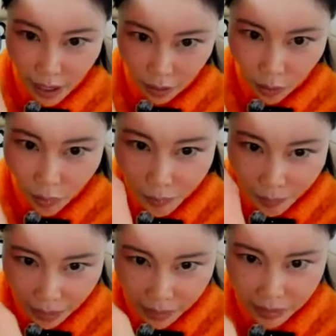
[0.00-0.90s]
yellow
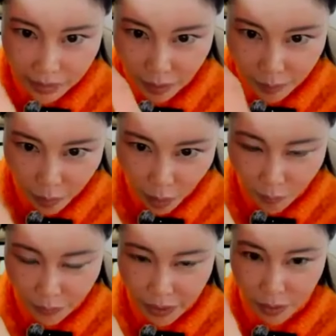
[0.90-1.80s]
maxillary
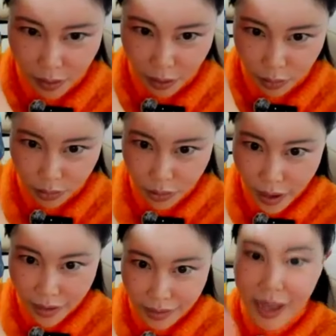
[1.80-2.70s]
bone. In order to do
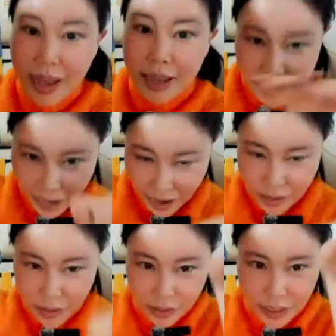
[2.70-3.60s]
that,
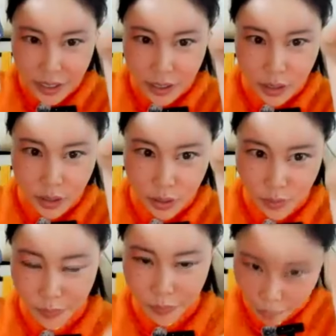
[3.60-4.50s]
tongue needs
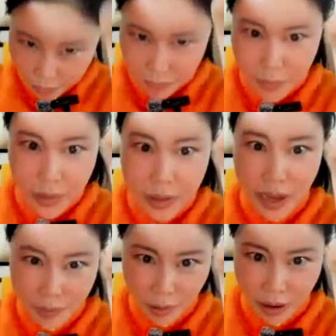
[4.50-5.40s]
to
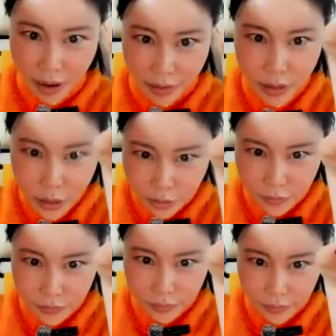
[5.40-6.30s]
stabilize
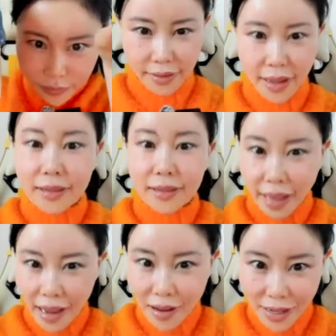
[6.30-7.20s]
too.
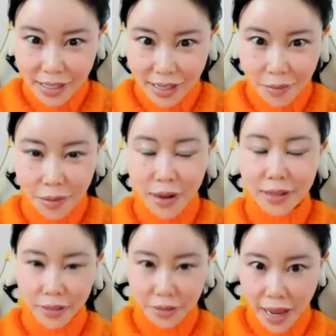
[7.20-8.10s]
Now let's
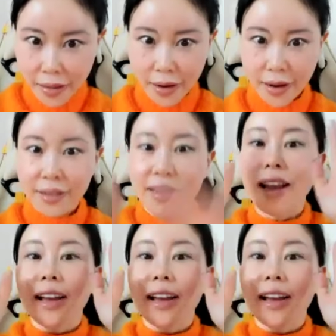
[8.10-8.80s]
everyone together,